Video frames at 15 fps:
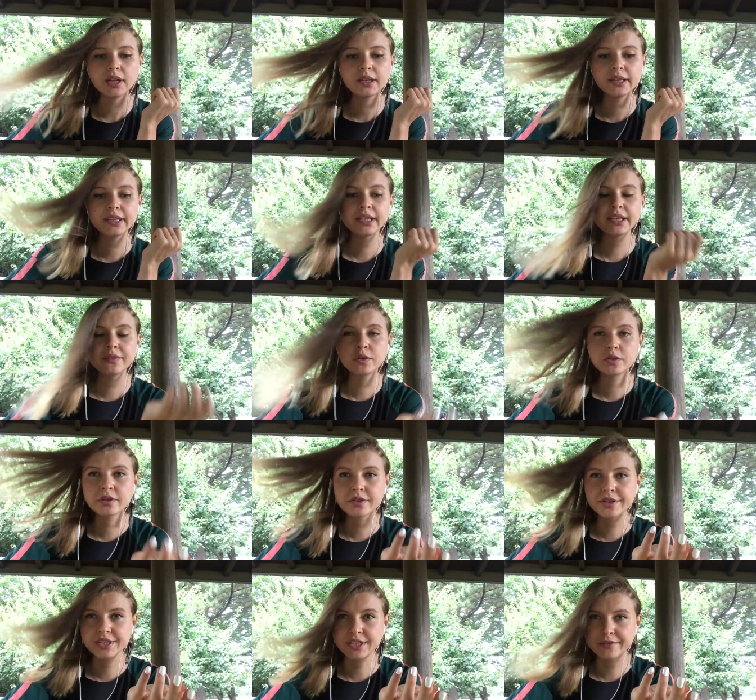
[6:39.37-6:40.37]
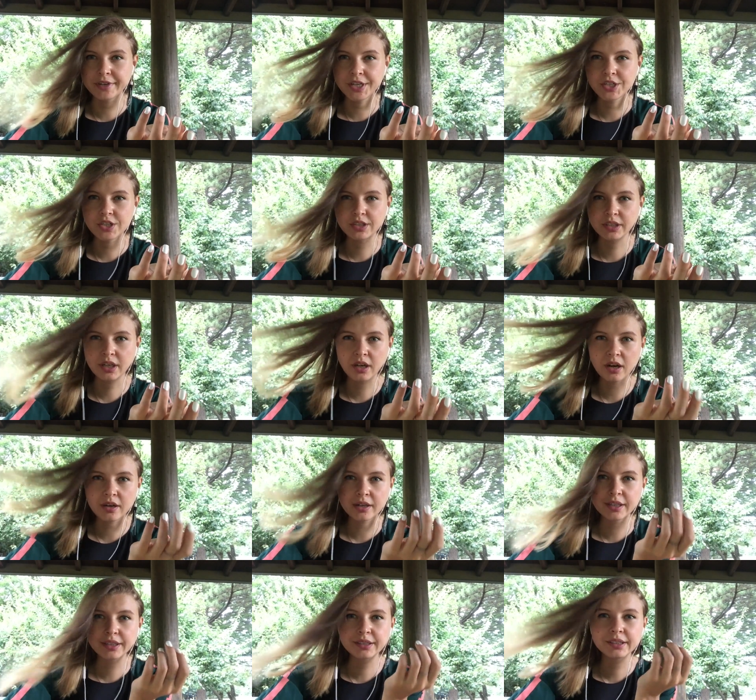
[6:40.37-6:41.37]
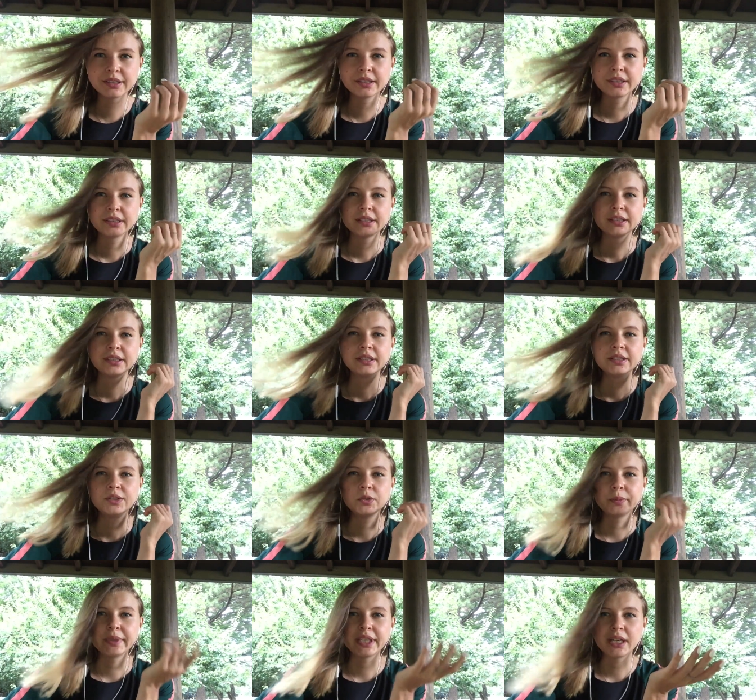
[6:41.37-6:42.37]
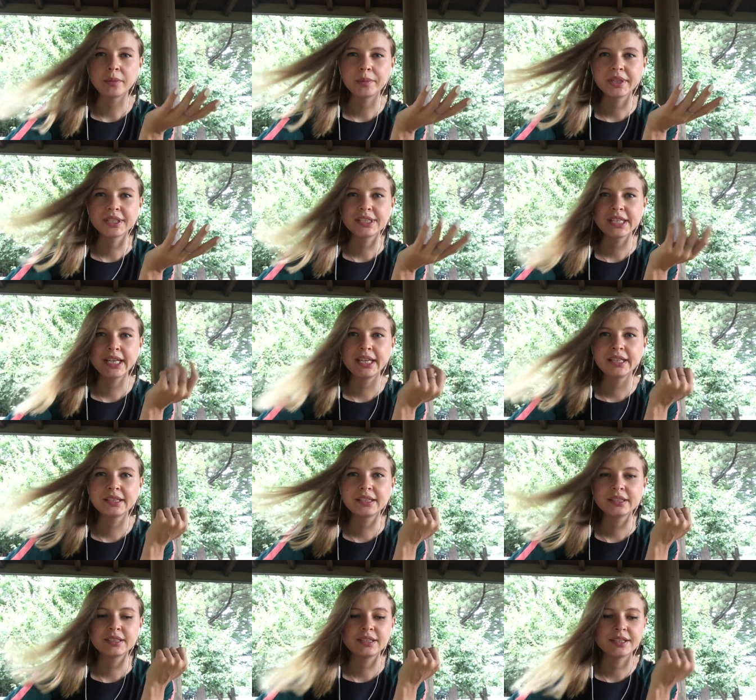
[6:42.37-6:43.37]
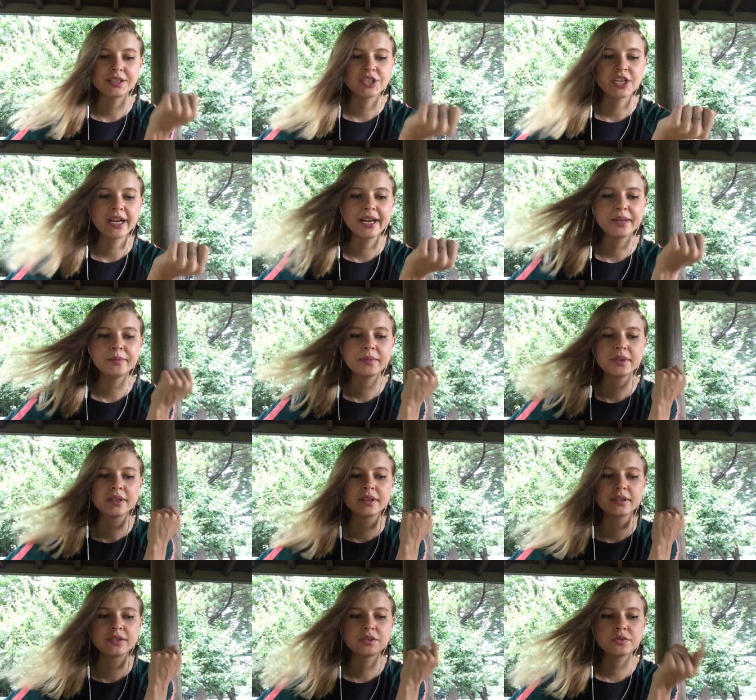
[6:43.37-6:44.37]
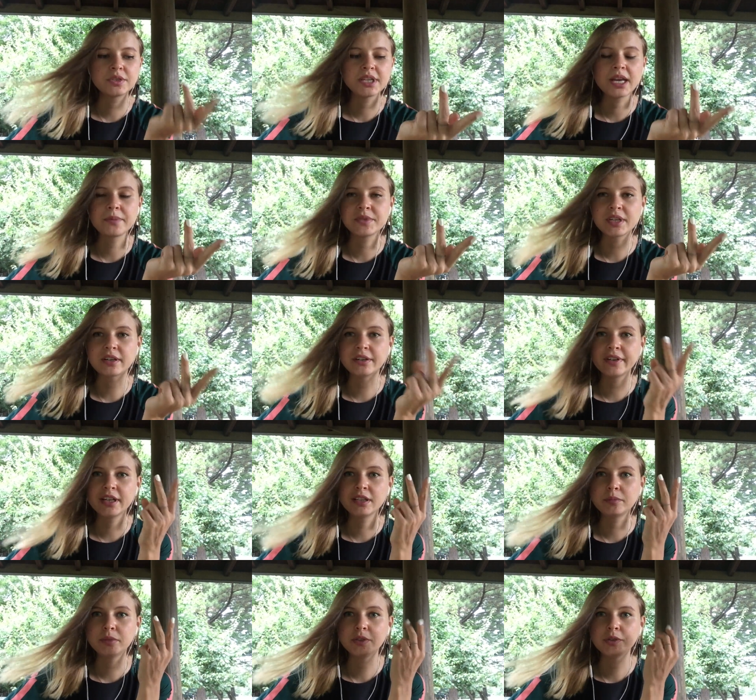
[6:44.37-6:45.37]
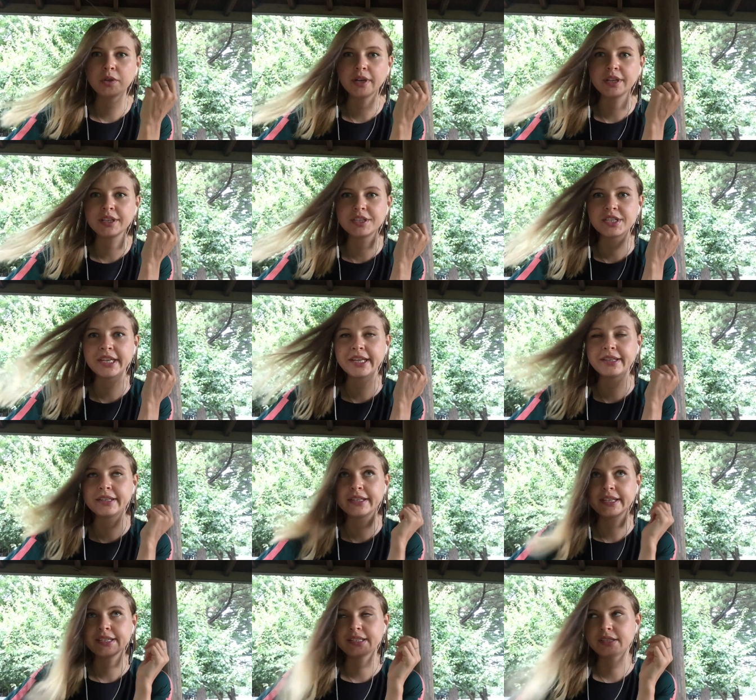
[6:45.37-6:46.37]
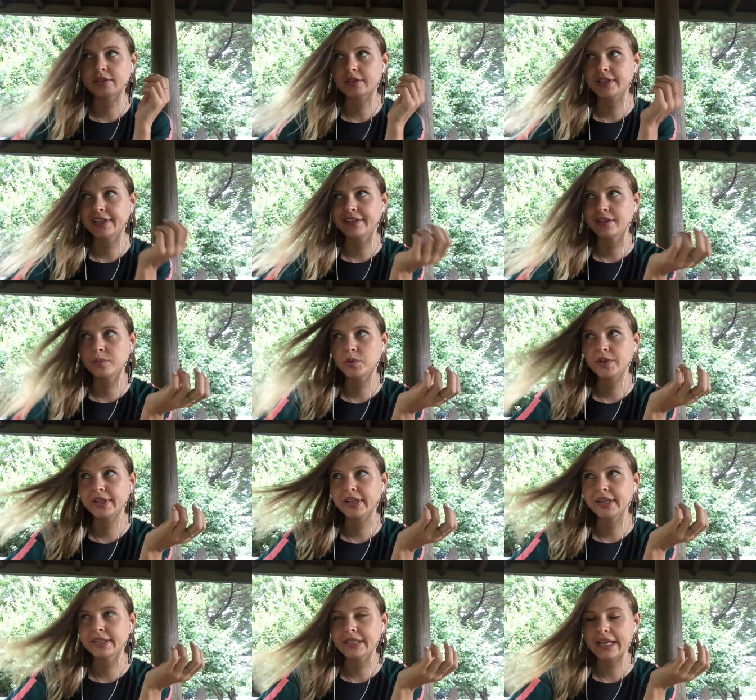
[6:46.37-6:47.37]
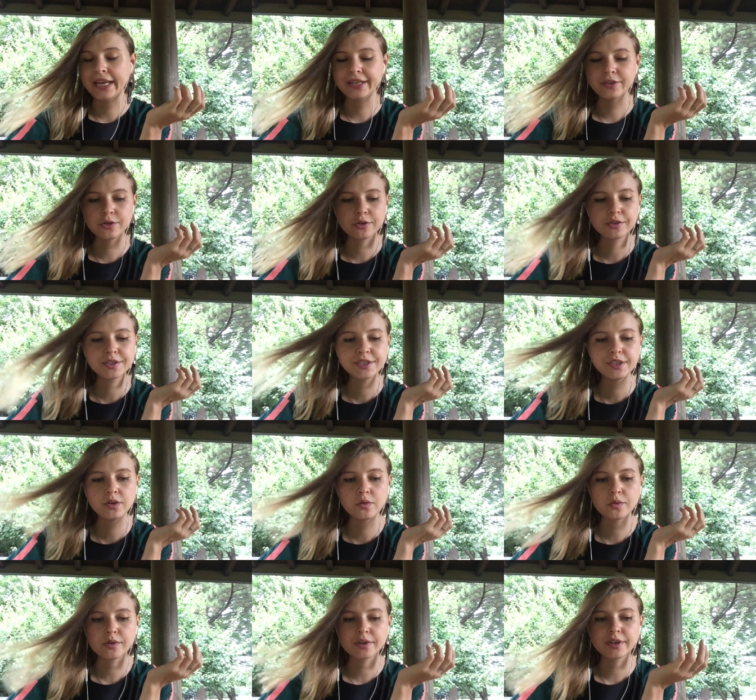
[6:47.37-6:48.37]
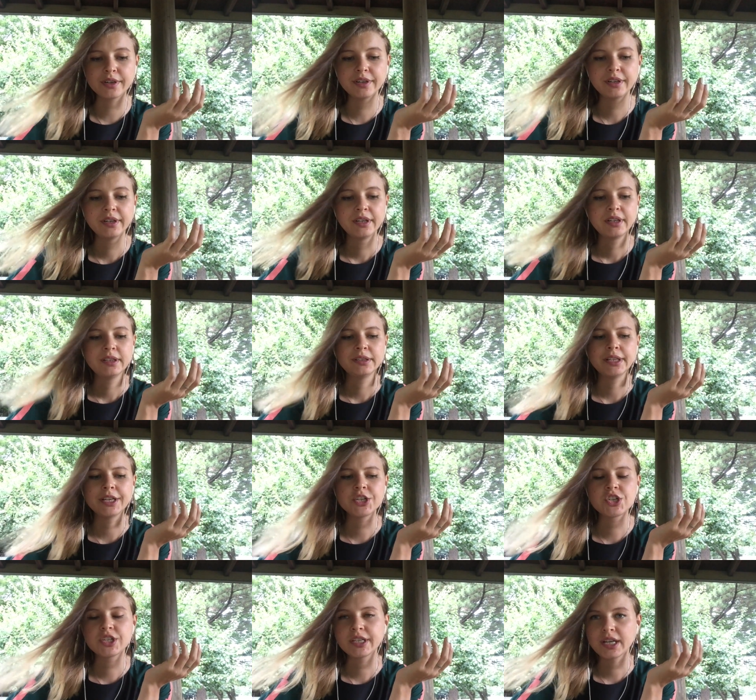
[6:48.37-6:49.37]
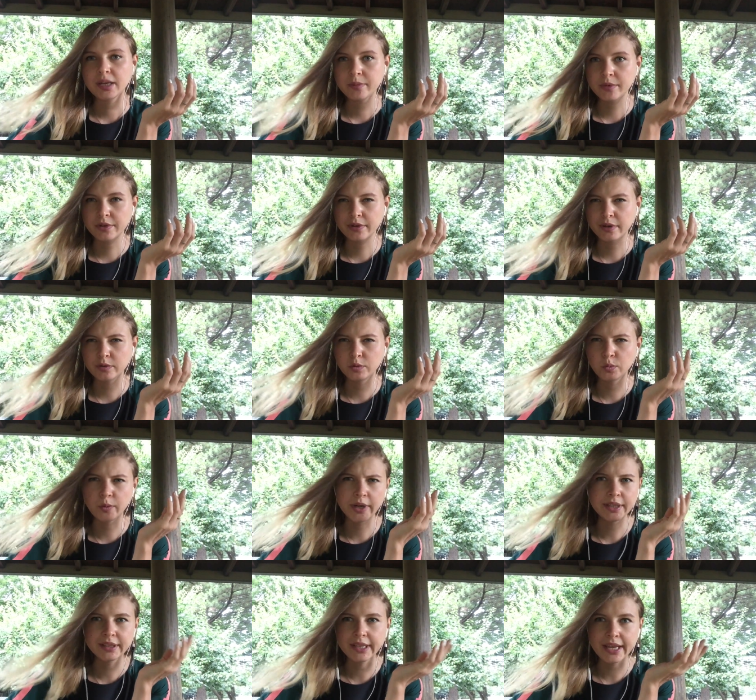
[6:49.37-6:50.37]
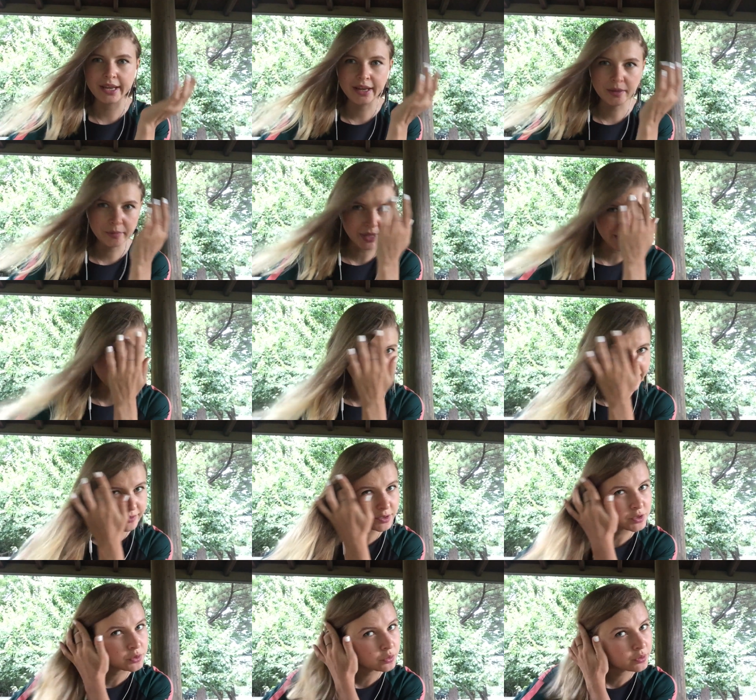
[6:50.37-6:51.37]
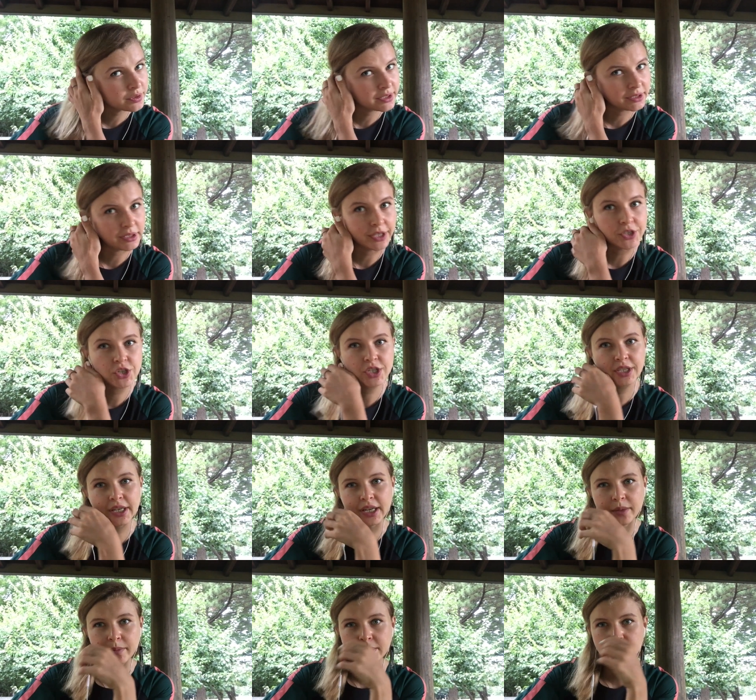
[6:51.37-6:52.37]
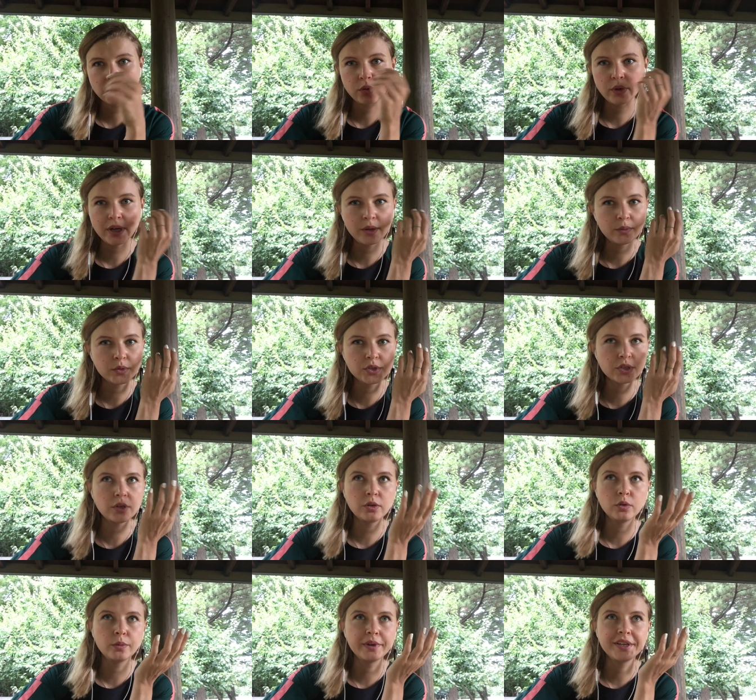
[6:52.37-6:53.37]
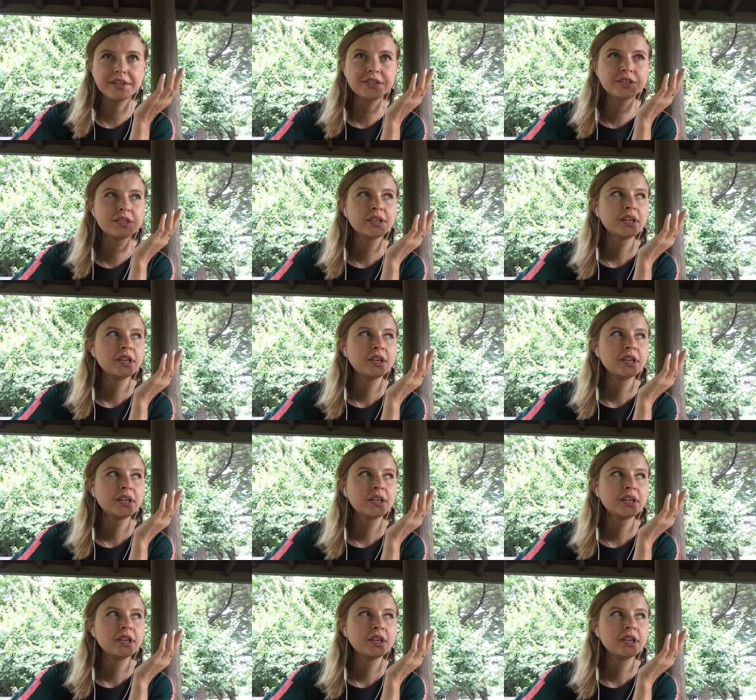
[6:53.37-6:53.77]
They give you the reservation card, you pick up the date, the time. Two times are available. You either take the test early in the morning at 8:30 or lunchtime around 1 a.m. I never took the lunchtime, so I was always